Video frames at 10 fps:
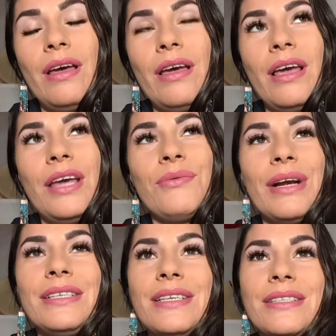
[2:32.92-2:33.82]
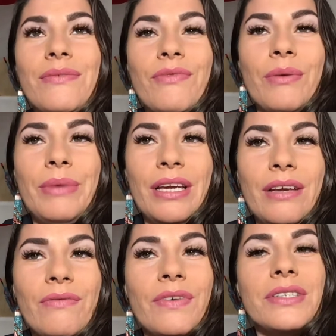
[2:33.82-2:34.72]
and racism for
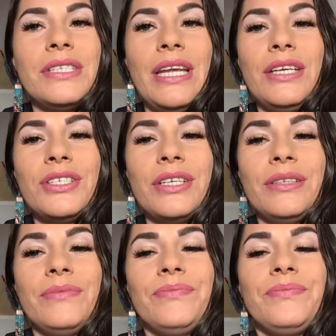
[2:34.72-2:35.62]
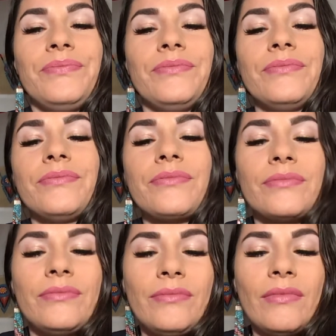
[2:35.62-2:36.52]
being First Nation.
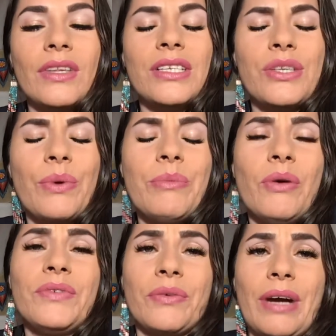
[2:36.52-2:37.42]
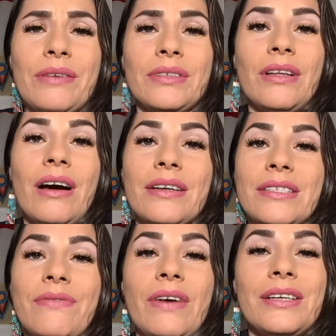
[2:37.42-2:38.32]
So we moved around a lot
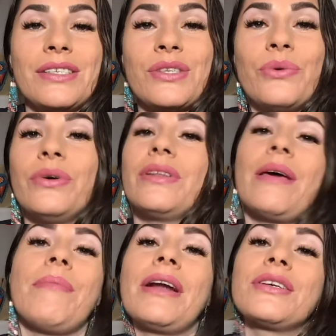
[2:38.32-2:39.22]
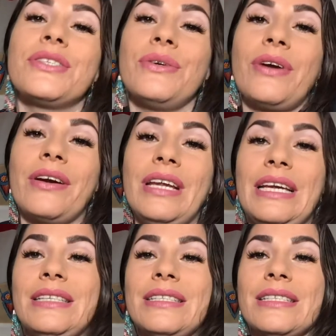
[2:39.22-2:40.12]
to find a school that better suit our
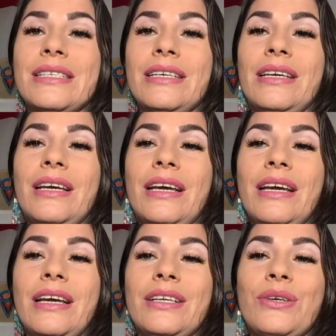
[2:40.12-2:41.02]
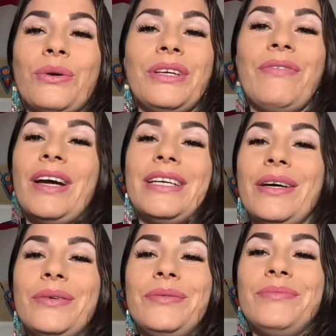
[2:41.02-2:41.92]
needs, to only find
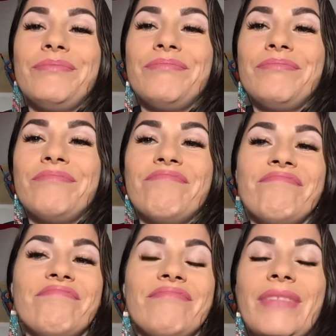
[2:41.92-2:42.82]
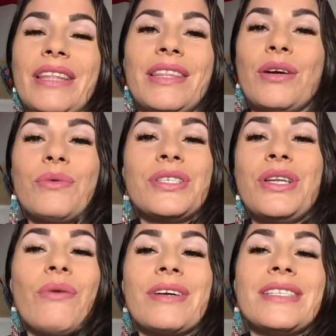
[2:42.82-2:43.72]
out that there was
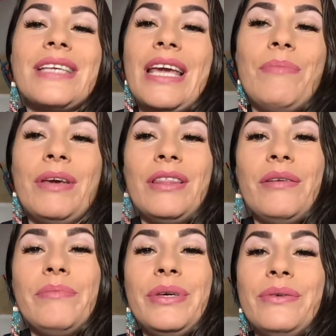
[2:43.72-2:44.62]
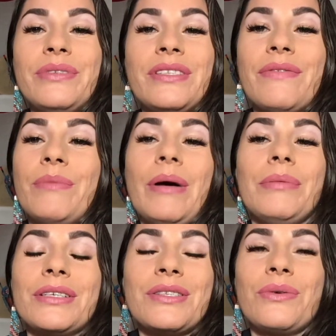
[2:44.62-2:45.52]
no escaping the abuse of the
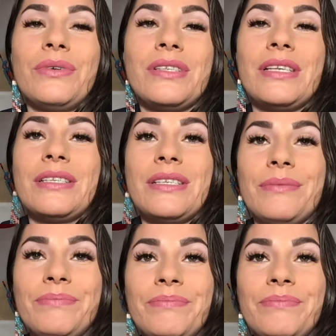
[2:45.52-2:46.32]
public school system,